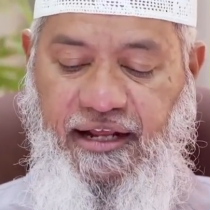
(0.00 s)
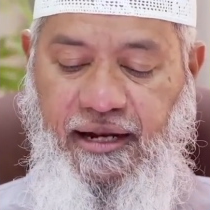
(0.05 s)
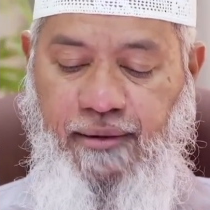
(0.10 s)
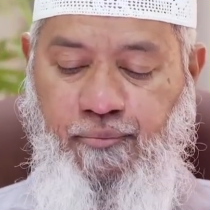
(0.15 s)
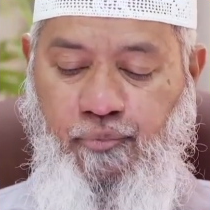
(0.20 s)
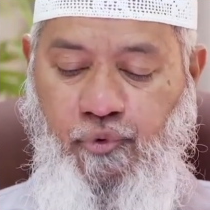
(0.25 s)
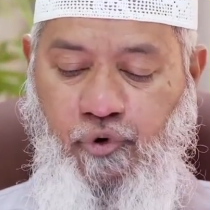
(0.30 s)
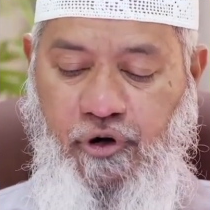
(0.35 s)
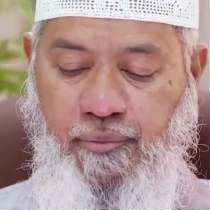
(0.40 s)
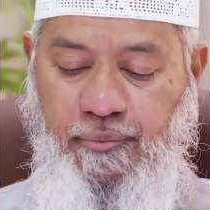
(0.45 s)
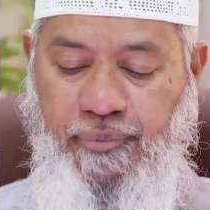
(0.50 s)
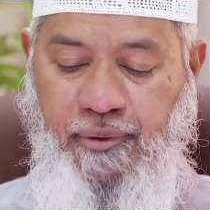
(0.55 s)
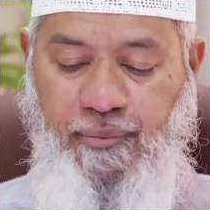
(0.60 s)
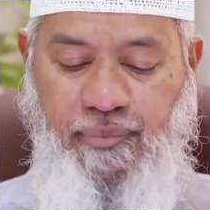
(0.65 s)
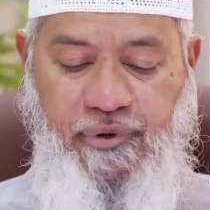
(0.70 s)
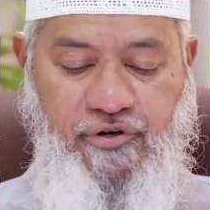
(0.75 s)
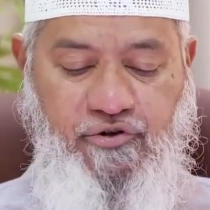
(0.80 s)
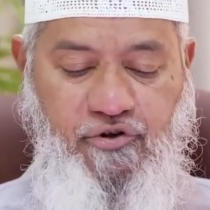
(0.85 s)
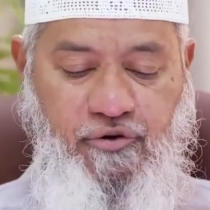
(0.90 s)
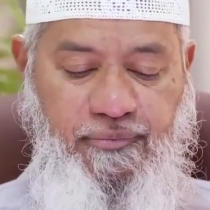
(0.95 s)
10 poor
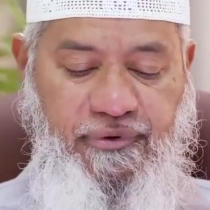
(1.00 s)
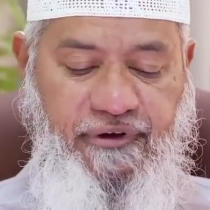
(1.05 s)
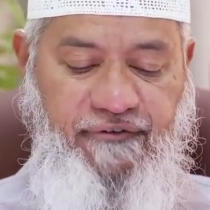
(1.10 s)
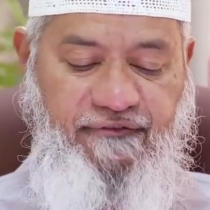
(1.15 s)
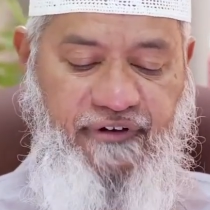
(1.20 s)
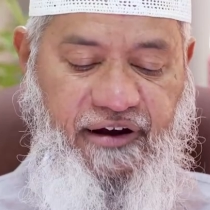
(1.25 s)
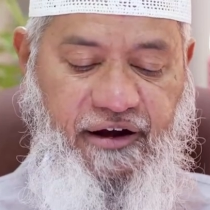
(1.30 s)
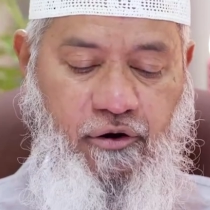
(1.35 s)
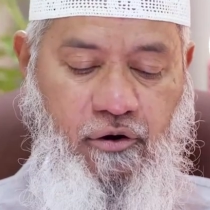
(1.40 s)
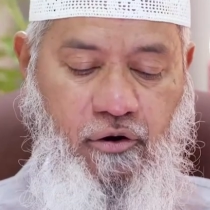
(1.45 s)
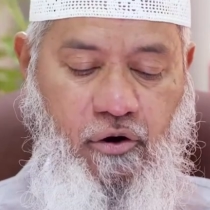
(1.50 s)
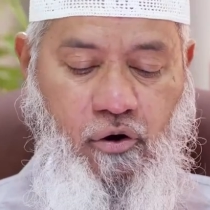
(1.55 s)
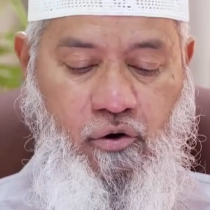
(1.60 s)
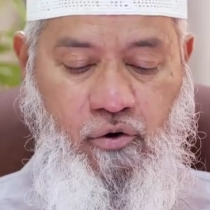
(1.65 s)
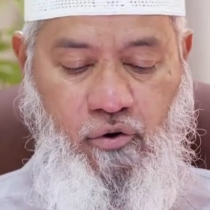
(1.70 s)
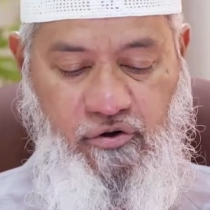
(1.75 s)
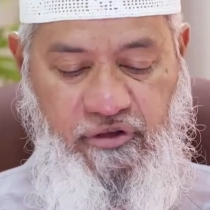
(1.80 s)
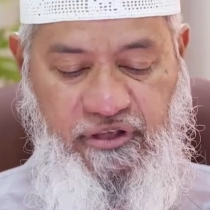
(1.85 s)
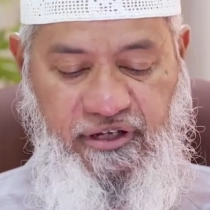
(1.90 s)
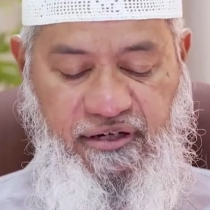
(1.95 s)
people should be fed or
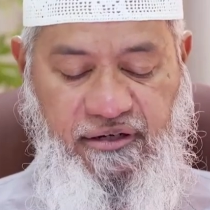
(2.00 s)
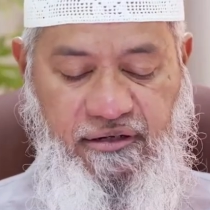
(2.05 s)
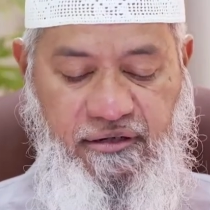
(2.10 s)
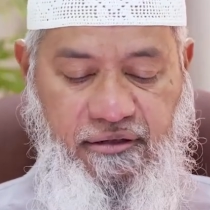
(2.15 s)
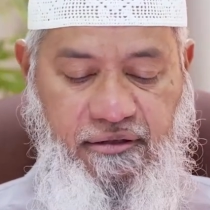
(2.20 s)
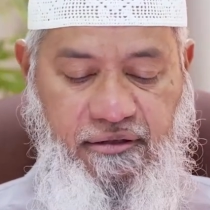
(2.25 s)
clothed,